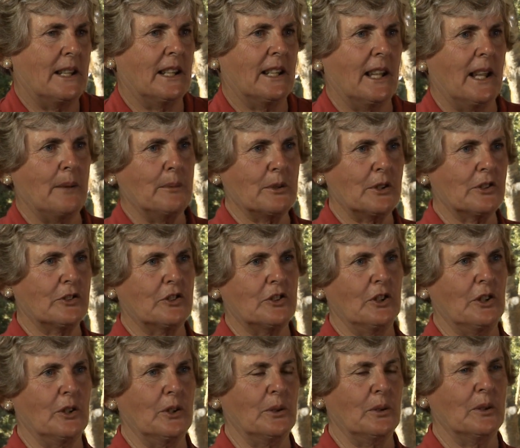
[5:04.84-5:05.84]
being able
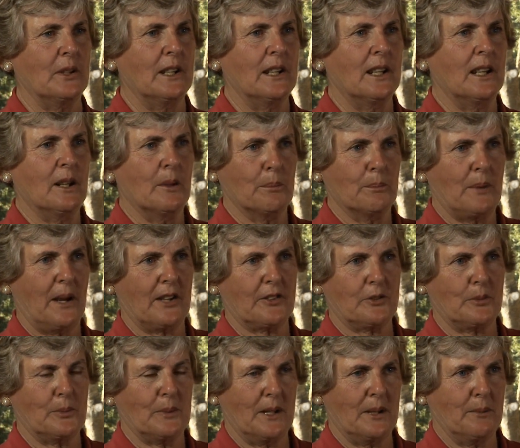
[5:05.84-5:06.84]
to
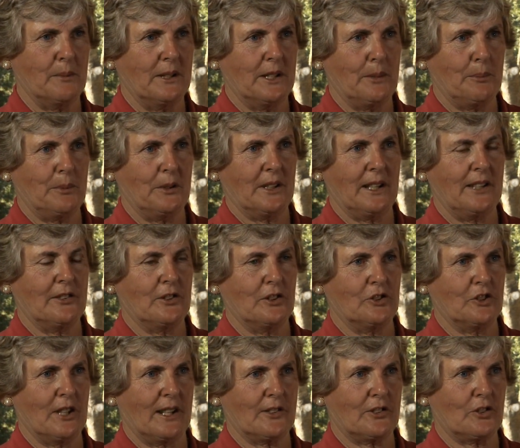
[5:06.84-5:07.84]
possibly manipulate
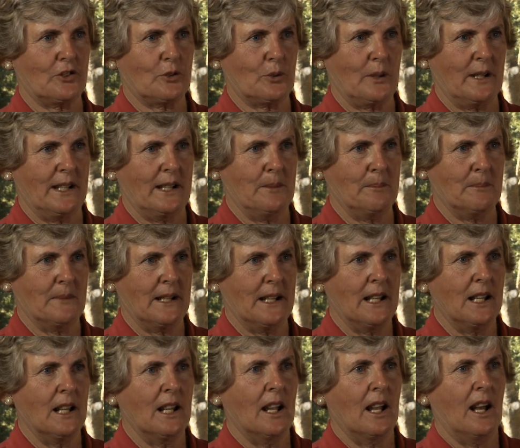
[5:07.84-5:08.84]
the jet stream.
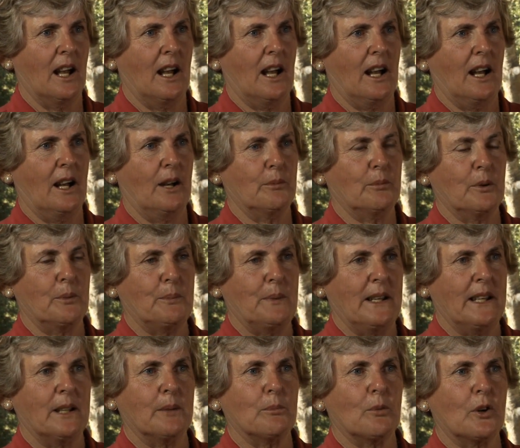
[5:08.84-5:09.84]
We're
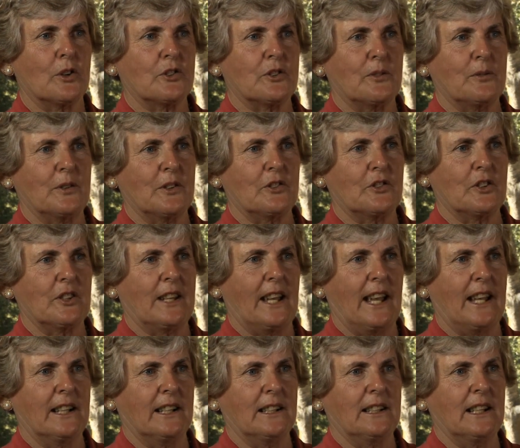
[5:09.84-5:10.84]
being more
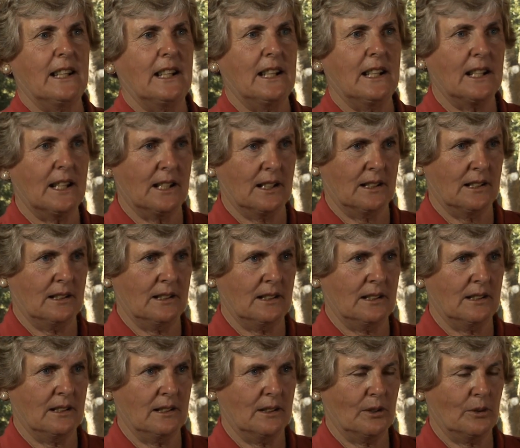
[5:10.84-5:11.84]
sophisticated in
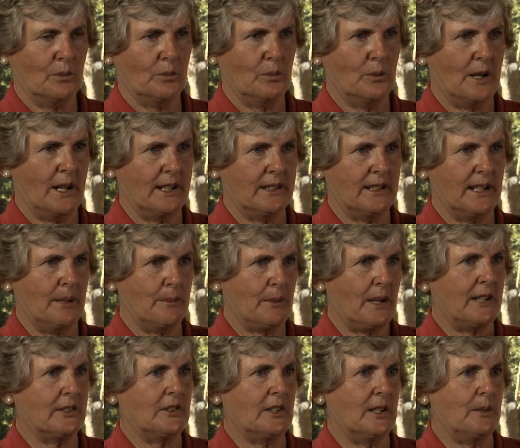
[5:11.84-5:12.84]
what
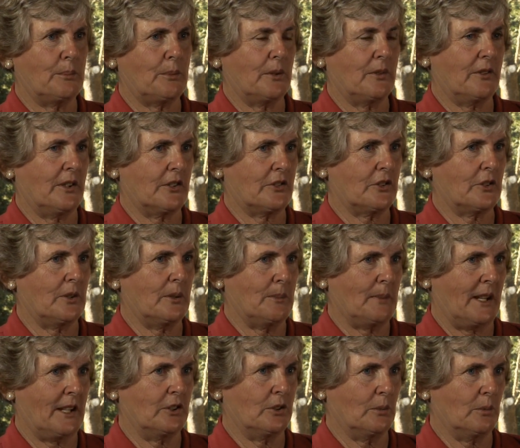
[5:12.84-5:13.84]
MIT Professor
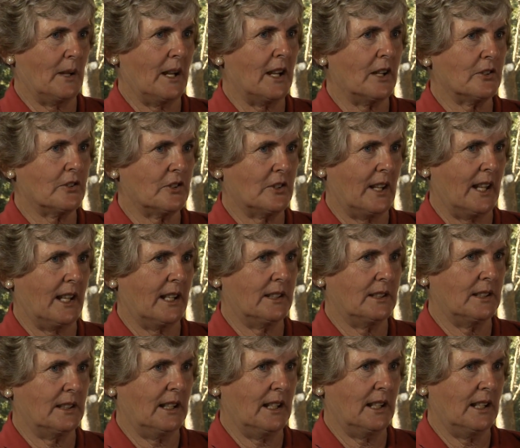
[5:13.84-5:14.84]
Emanuel
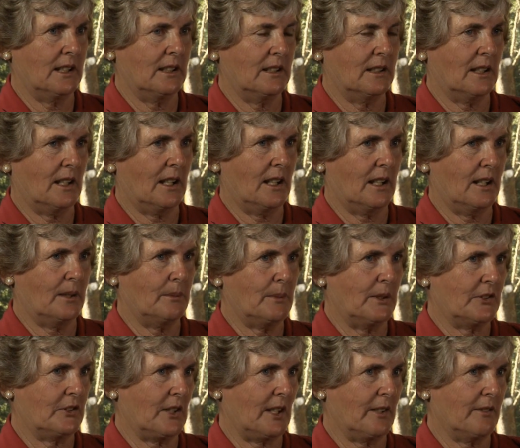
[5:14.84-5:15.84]
said in
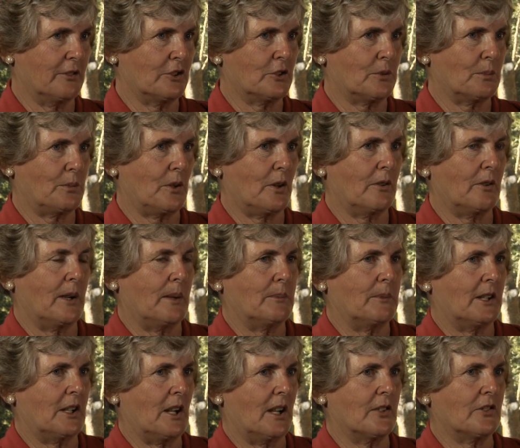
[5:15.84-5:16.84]
a television
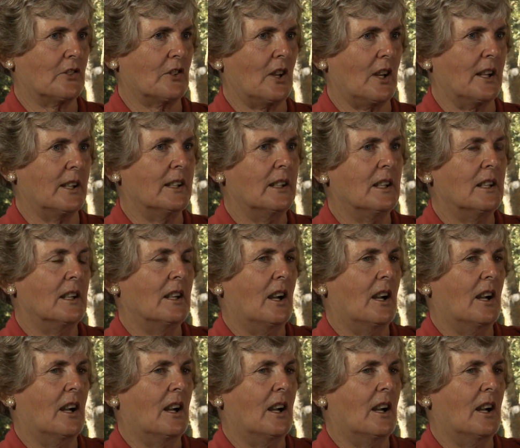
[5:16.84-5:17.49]
program that I saw